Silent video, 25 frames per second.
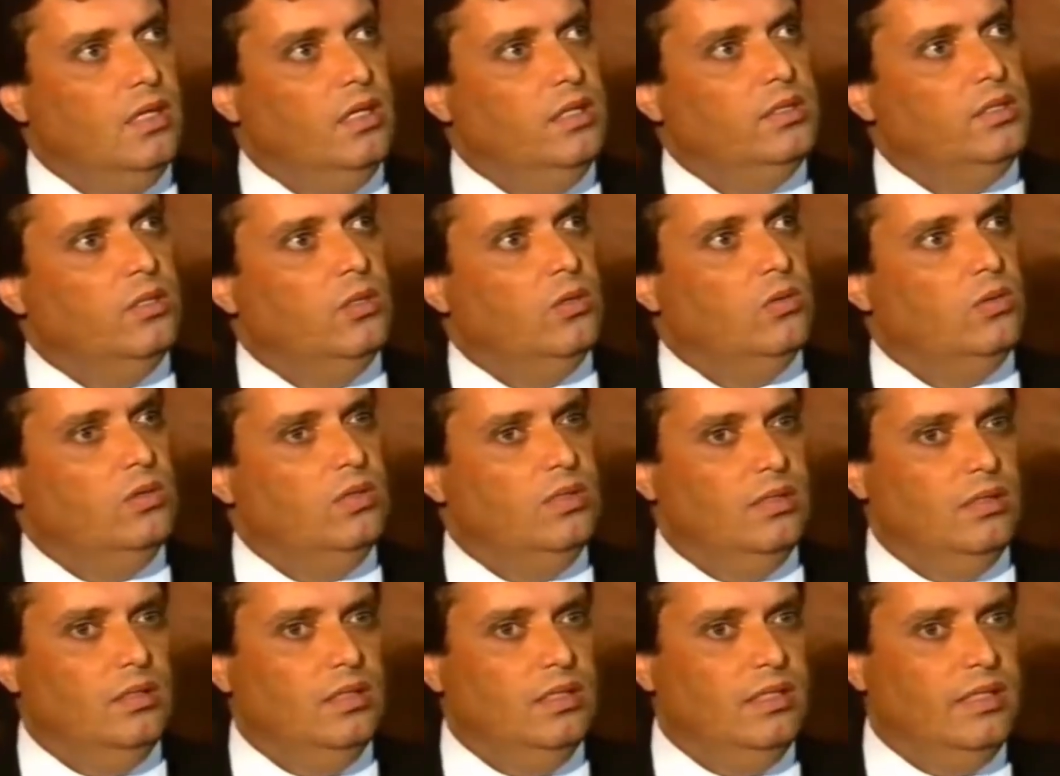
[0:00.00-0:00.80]
So
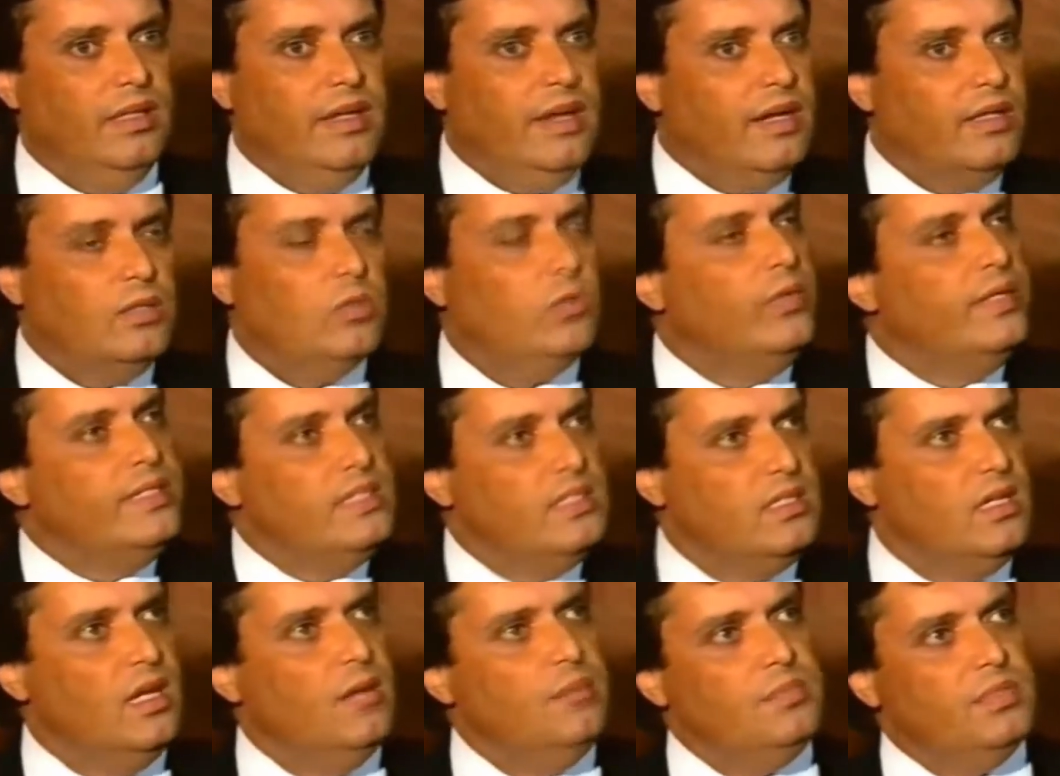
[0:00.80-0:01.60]
they are doing
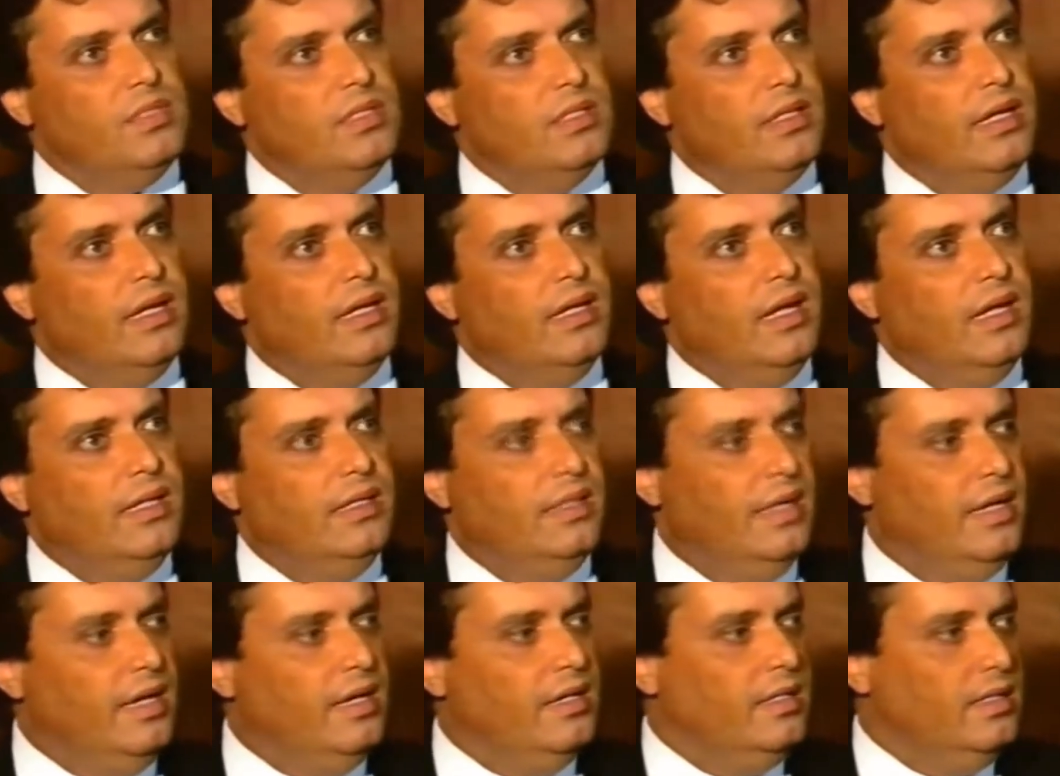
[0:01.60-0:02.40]
something,
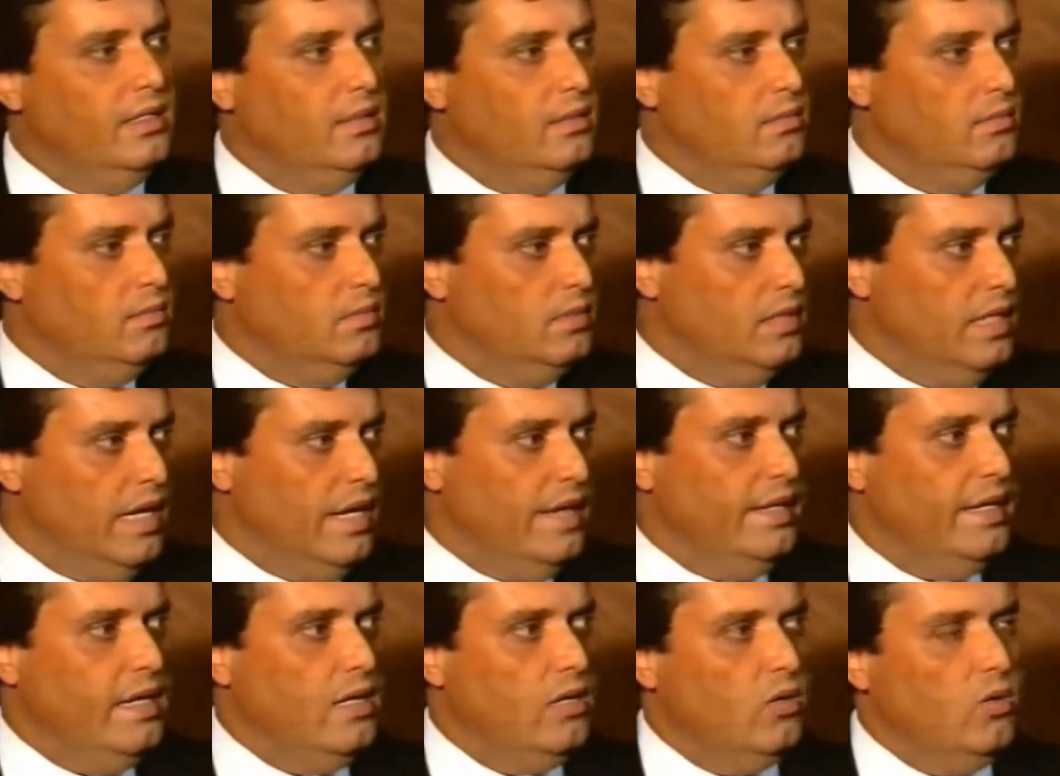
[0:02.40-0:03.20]
and they are
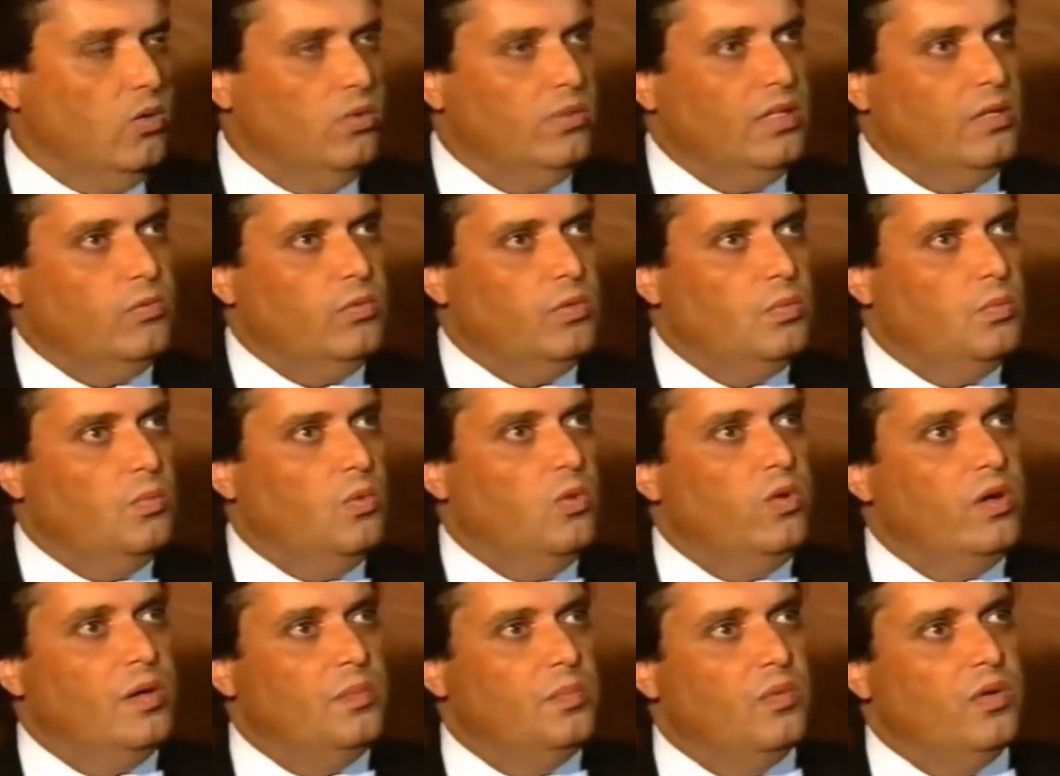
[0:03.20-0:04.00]
getting in contact with
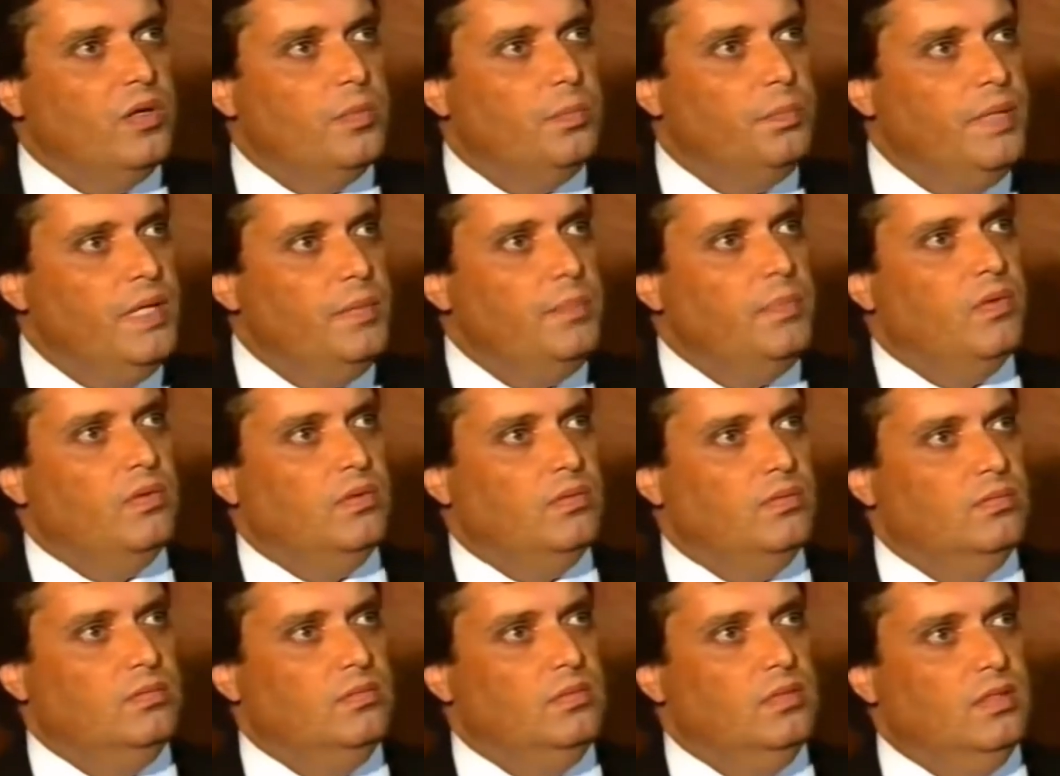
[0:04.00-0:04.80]
more and more people
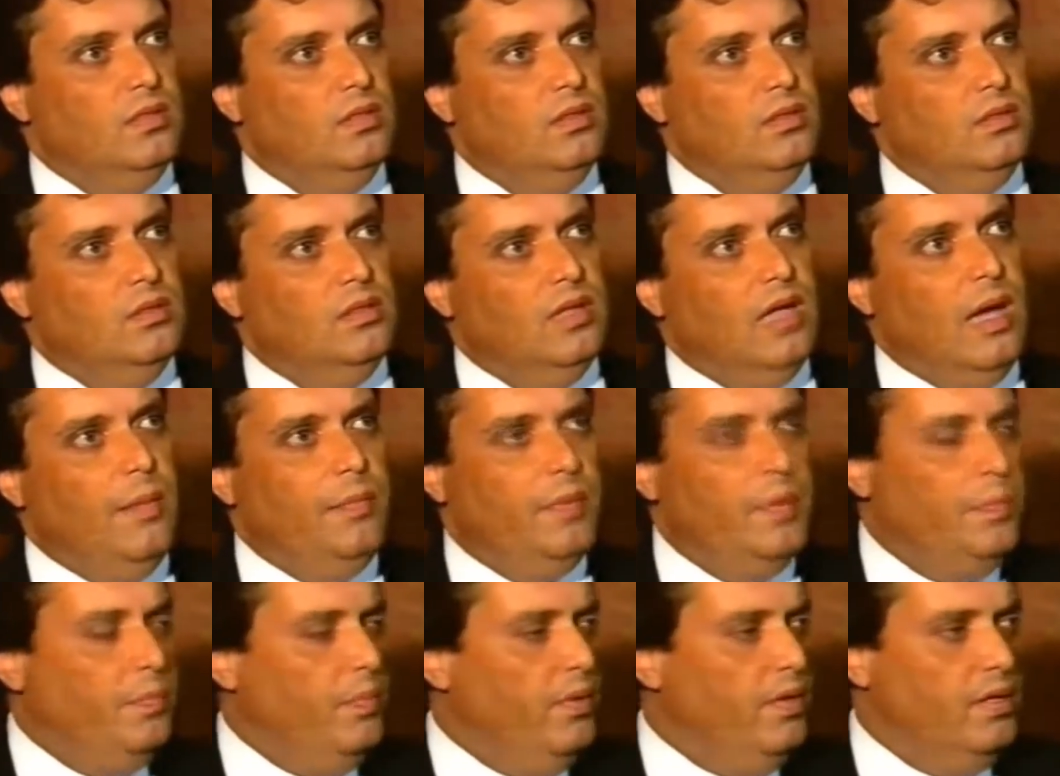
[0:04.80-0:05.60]
and
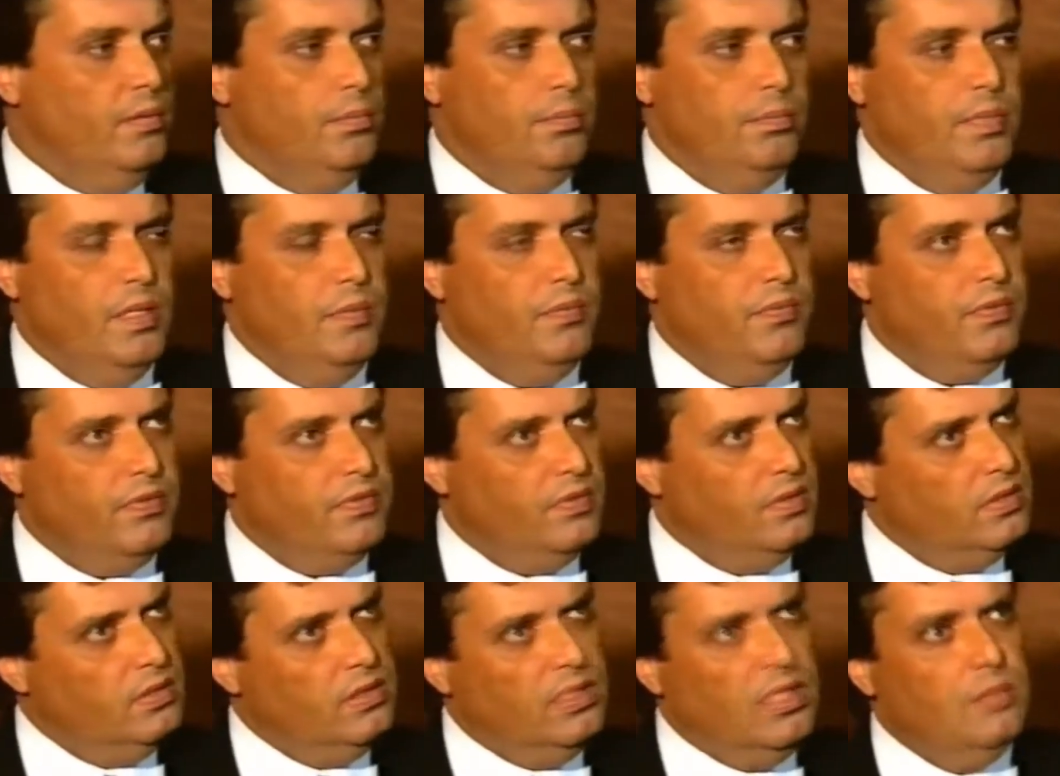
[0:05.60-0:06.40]
preparing people
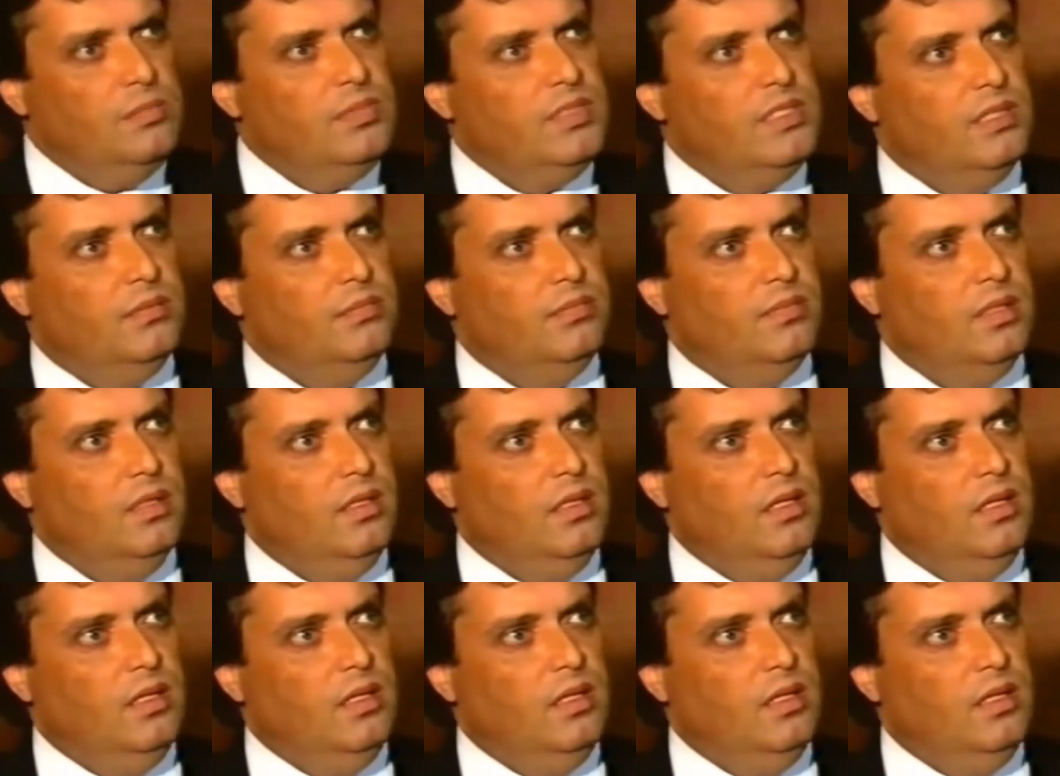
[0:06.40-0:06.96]
for something.